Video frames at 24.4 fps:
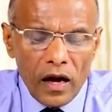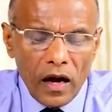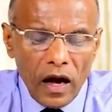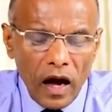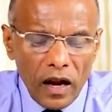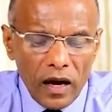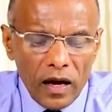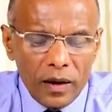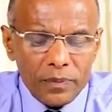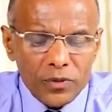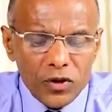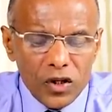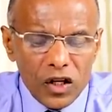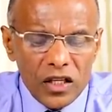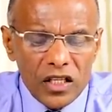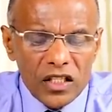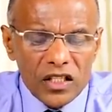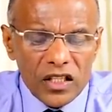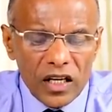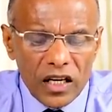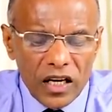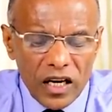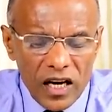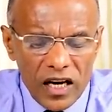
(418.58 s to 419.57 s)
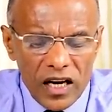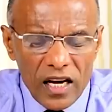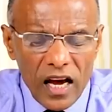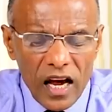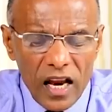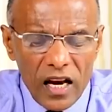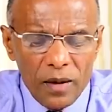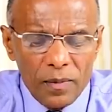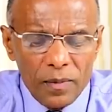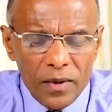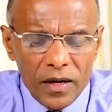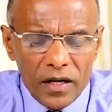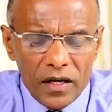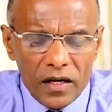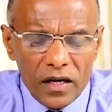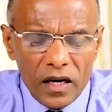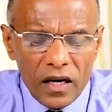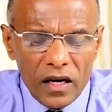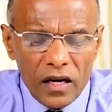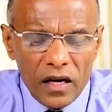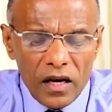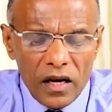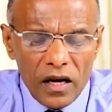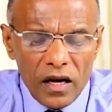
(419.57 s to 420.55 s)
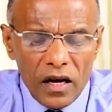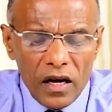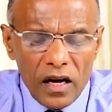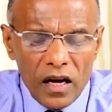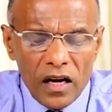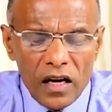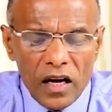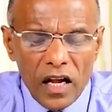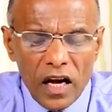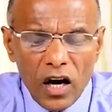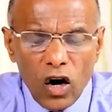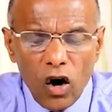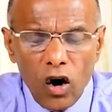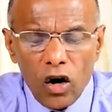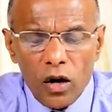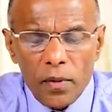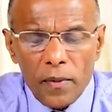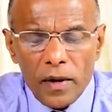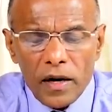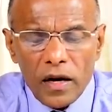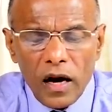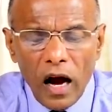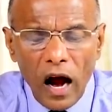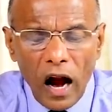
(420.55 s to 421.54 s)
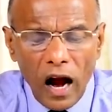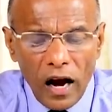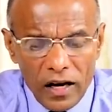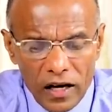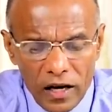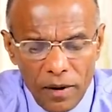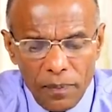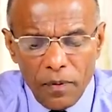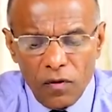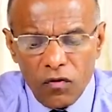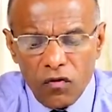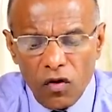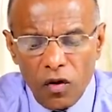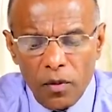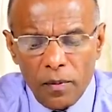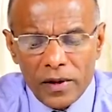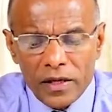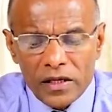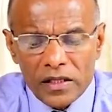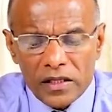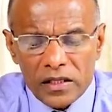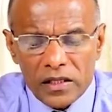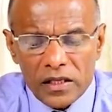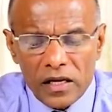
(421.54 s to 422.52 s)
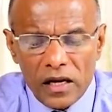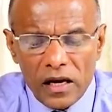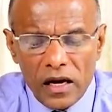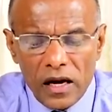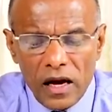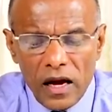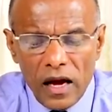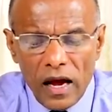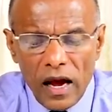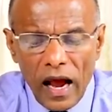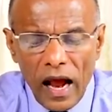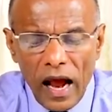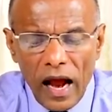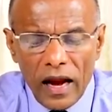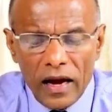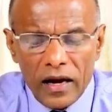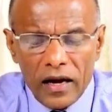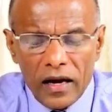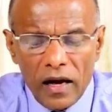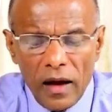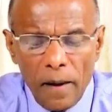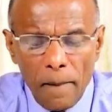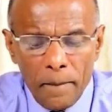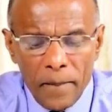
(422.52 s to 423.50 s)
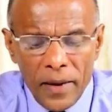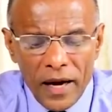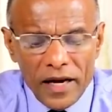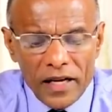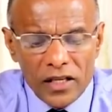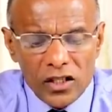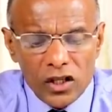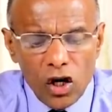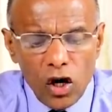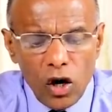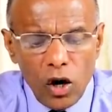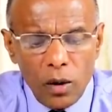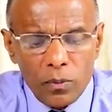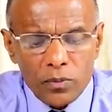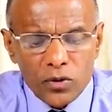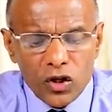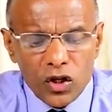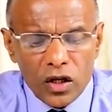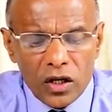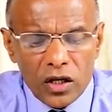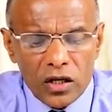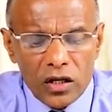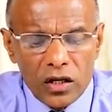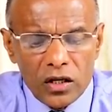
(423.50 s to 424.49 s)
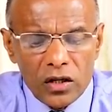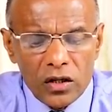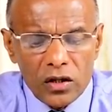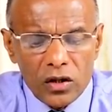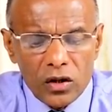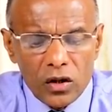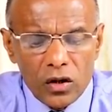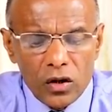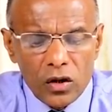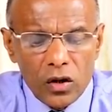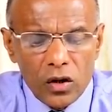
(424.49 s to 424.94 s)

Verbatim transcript: Corruption is a key element in economic underperformance and a major obstacle